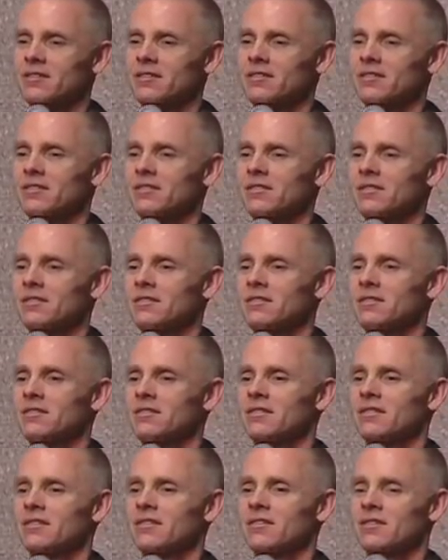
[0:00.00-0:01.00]
Mm-hmm.
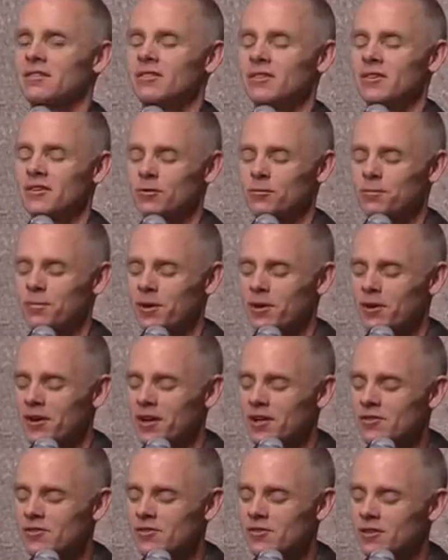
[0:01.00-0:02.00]
To
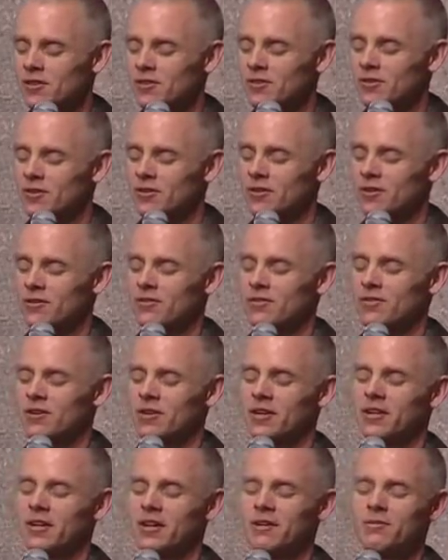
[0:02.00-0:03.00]
experientially sort of you
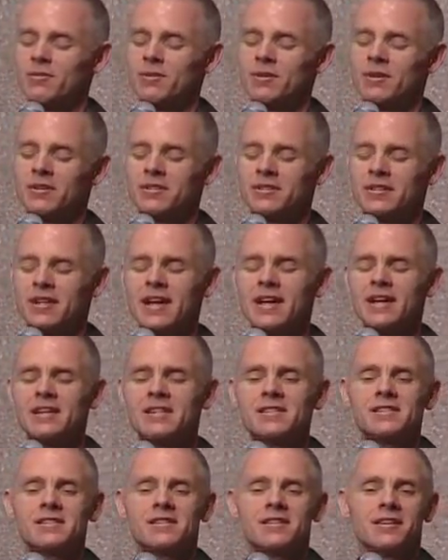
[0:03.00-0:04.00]
get a real
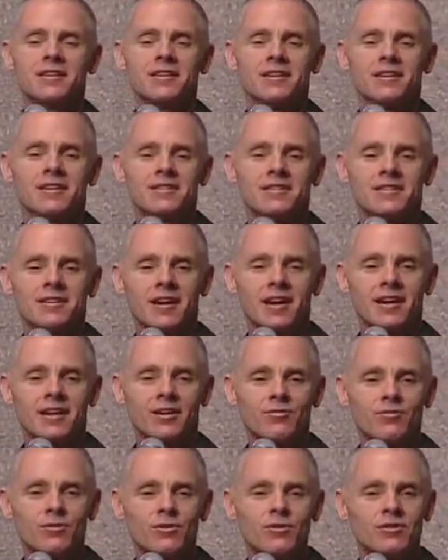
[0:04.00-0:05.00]
taste to kind
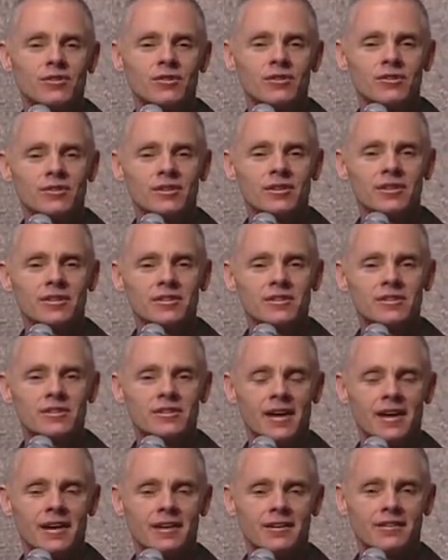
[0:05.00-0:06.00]
of root you into
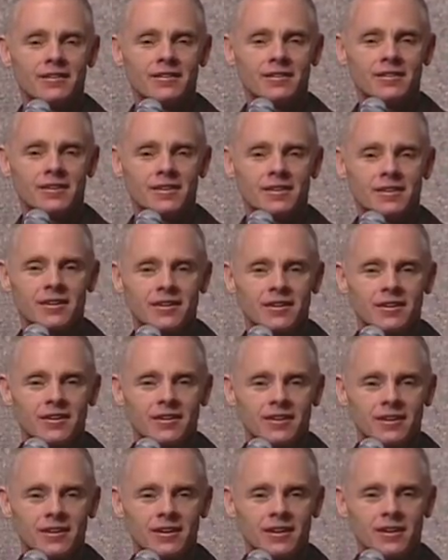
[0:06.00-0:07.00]
that
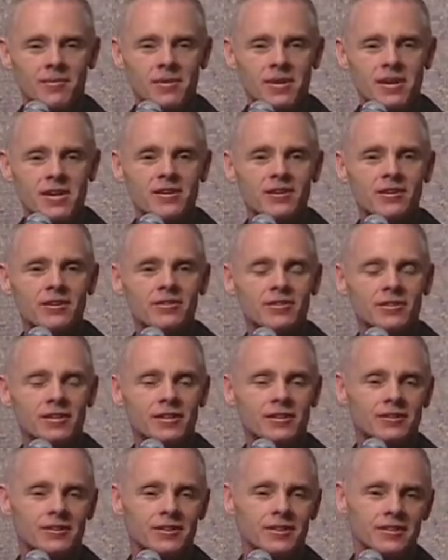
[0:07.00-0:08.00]
inner
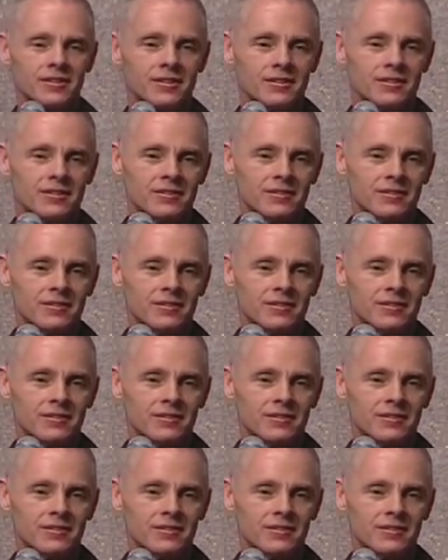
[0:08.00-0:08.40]
stillness.